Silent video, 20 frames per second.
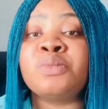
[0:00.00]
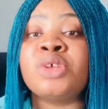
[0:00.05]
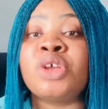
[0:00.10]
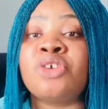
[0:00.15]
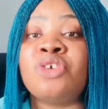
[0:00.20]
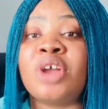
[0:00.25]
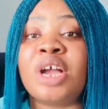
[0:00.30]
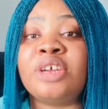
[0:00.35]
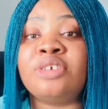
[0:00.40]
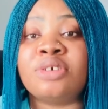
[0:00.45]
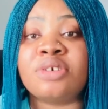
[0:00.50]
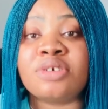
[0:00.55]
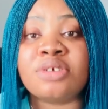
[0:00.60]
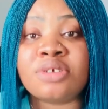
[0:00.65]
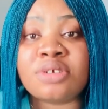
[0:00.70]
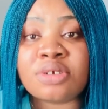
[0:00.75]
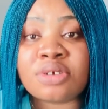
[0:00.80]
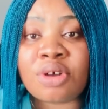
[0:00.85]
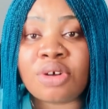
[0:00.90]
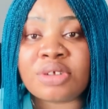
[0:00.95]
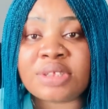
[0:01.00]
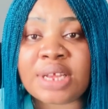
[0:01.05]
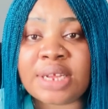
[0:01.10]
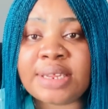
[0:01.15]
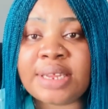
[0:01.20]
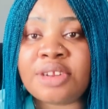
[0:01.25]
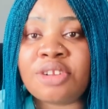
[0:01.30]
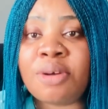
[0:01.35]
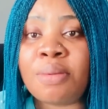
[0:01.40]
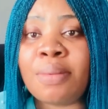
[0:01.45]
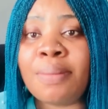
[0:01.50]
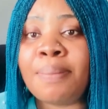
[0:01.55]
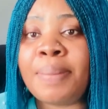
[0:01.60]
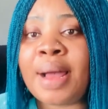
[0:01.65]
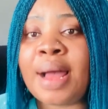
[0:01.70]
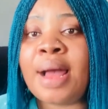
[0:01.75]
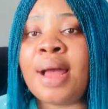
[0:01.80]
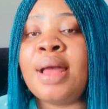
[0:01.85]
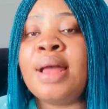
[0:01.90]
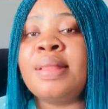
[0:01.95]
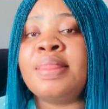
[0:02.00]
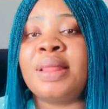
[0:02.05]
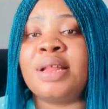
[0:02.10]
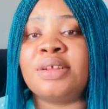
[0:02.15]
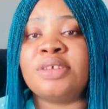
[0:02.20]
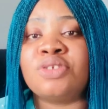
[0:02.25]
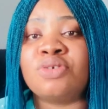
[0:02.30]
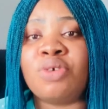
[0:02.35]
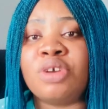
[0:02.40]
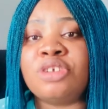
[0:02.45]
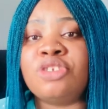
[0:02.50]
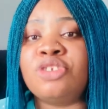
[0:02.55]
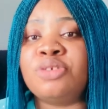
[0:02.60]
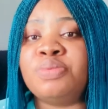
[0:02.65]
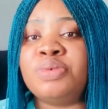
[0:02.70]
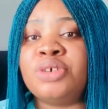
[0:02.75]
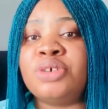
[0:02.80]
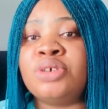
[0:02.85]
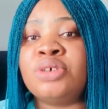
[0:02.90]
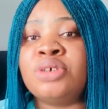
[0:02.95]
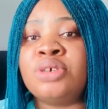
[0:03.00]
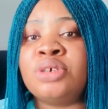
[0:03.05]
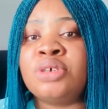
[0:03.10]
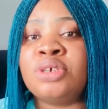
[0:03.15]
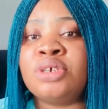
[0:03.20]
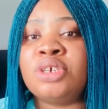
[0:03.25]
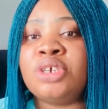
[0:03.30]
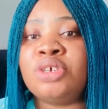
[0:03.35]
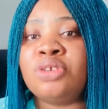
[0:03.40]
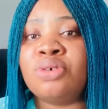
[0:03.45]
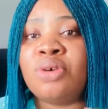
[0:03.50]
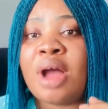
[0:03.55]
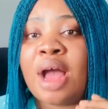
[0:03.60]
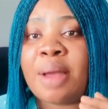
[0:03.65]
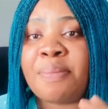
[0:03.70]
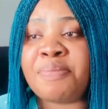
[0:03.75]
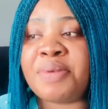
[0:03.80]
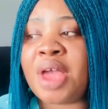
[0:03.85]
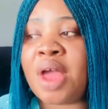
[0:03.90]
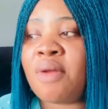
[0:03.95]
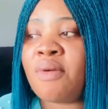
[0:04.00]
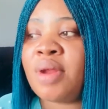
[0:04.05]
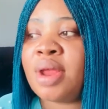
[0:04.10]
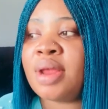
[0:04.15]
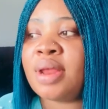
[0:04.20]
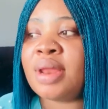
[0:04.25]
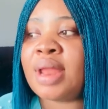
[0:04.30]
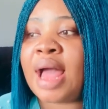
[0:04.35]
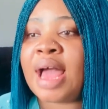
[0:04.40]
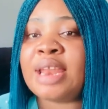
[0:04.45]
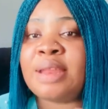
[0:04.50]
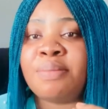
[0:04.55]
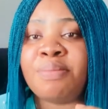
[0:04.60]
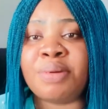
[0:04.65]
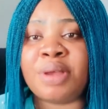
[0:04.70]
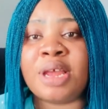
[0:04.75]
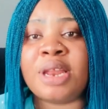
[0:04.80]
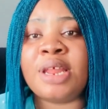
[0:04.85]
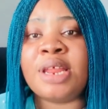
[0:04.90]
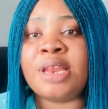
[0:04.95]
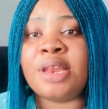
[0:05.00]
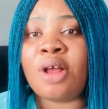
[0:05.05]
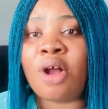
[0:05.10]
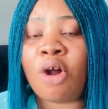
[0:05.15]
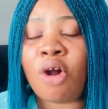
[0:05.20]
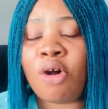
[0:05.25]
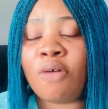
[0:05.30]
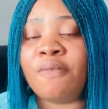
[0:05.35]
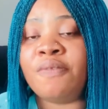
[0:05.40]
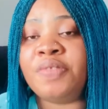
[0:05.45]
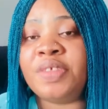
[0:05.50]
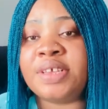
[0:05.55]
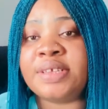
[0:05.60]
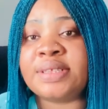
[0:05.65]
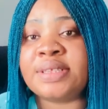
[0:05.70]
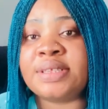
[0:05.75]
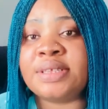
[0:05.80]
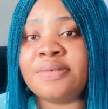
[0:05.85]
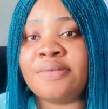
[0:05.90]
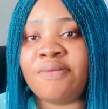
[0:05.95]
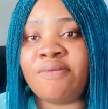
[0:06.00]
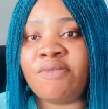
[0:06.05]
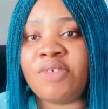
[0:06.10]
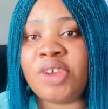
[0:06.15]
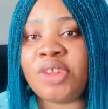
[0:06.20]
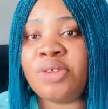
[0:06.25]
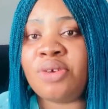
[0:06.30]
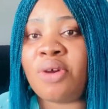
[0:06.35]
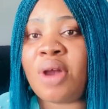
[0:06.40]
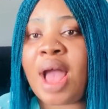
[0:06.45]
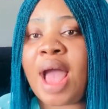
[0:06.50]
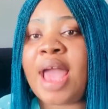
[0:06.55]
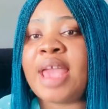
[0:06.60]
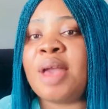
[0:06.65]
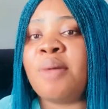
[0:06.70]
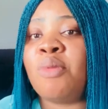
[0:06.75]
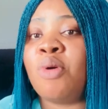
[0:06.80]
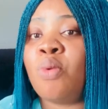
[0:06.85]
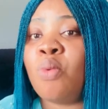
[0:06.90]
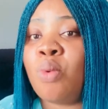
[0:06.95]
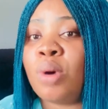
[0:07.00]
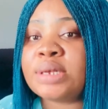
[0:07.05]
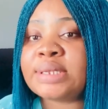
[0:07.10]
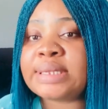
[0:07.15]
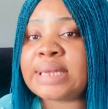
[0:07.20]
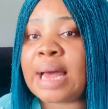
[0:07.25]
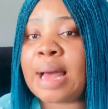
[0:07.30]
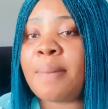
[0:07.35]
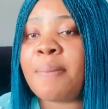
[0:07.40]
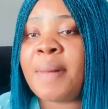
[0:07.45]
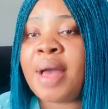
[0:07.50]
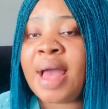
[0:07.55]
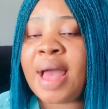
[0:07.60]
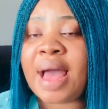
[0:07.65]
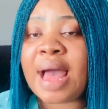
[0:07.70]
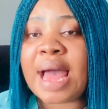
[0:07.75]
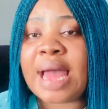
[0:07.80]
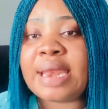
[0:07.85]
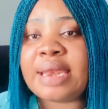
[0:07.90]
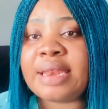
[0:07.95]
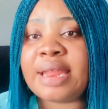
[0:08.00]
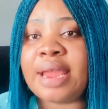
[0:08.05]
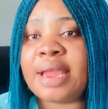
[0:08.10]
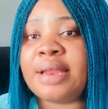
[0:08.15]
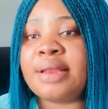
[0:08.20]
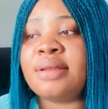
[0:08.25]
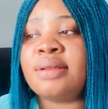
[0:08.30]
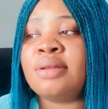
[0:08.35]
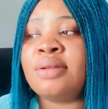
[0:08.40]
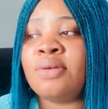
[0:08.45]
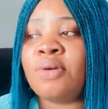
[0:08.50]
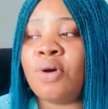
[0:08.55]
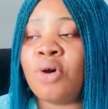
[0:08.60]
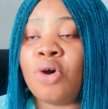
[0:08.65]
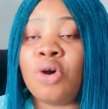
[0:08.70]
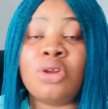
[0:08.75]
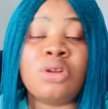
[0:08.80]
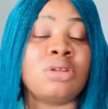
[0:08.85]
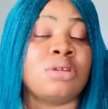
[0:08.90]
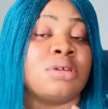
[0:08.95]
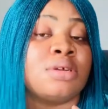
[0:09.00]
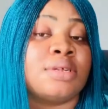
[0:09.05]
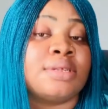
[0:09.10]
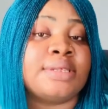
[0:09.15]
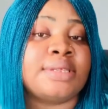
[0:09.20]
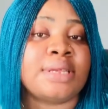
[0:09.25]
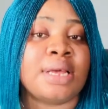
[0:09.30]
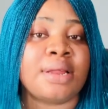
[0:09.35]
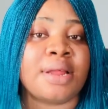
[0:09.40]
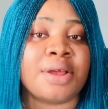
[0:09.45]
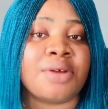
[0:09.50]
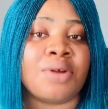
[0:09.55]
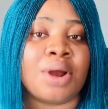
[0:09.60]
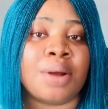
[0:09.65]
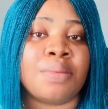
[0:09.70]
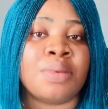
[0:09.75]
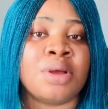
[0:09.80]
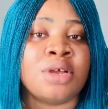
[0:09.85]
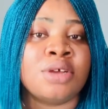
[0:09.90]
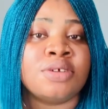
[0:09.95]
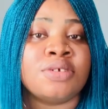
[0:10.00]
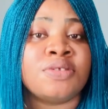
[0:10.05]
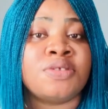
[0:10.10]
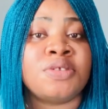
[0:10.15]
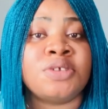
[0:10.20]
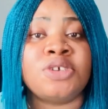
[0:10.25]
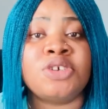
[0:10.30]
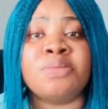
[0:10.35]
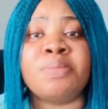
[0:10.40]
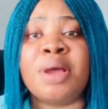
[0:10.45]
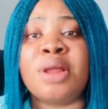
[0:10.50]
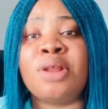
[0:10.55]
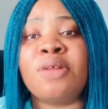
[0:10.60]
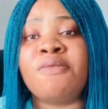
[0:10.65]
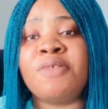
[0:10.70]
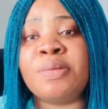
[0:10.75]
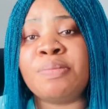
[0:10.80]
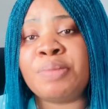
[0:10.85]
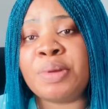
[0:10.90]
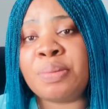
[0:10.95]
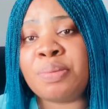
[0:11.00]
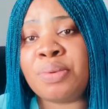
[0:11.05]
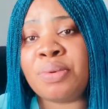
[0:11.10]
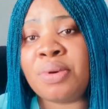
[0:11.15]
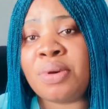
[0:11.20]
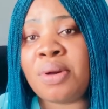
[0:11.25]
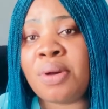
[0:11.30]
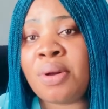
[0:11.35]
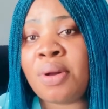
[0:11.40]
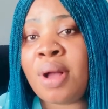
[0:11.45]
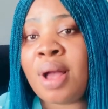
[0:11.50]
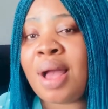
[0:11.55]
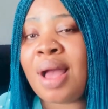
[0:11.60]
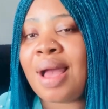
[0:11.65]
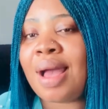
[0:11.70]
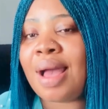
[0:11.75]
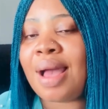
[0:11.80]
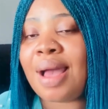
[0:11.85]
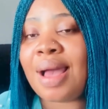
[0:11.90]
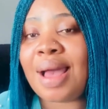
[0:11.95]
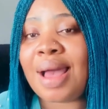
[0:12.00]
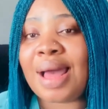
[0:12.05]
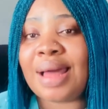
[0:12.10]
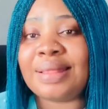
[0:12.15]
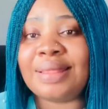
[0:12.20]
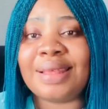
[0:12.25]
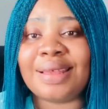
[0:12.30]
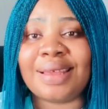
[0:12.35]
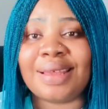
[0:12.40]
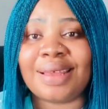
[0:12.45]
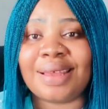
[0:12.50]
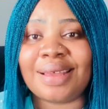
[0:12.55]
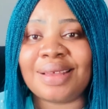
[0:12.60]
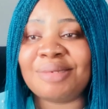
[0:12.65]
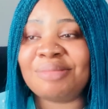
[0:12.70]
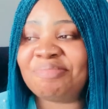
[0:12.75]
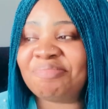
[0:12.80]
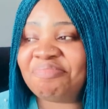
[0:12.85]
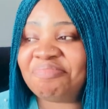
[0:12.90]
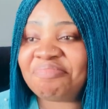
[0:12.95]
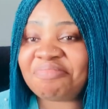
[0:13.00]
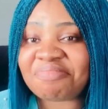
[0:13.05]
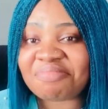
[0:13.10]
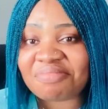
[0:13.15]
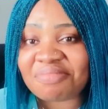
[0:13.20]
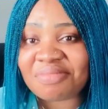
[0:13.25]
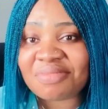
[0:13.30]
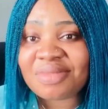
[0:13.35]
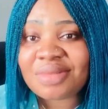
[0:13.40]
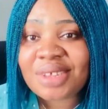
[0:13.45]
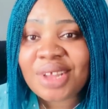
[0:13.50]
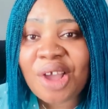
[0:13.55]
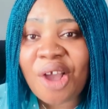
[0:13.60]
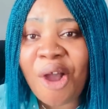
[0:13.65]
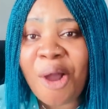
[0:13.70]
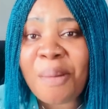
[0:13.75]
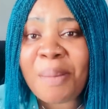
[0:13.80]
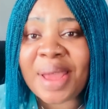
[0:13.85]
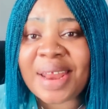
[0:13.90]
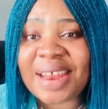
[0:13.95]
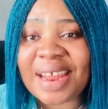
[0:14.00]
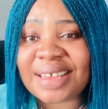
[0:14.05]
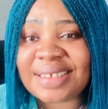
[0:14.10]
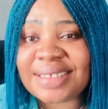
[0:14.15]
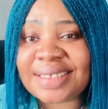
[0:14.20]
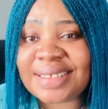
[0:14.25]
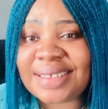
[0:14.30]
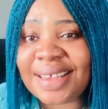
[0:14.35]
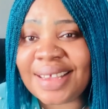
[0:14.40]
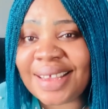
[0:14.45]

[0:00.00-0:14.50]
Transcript: you can just contact the number that is going to be you know appearing at the beginning of this video i am on whatsapp and then on telegram see you my lovely people at the on my next